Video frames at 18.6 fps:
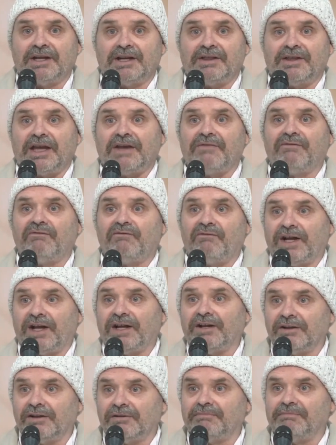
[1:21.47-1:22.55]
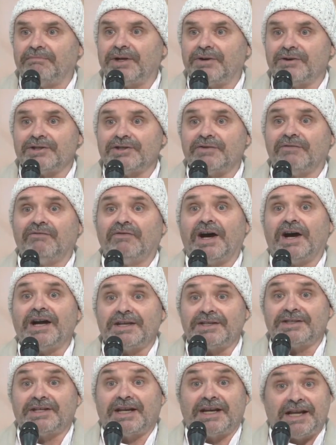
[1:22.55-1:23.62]
they fell because of
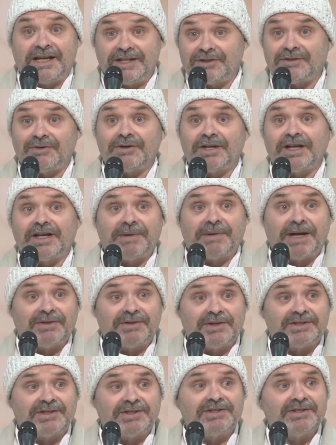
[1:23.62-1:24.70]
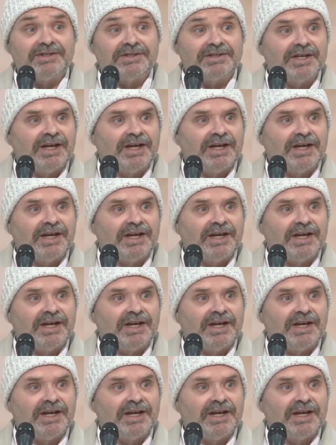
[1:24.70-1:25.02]
vice. And he's talking about this. This is,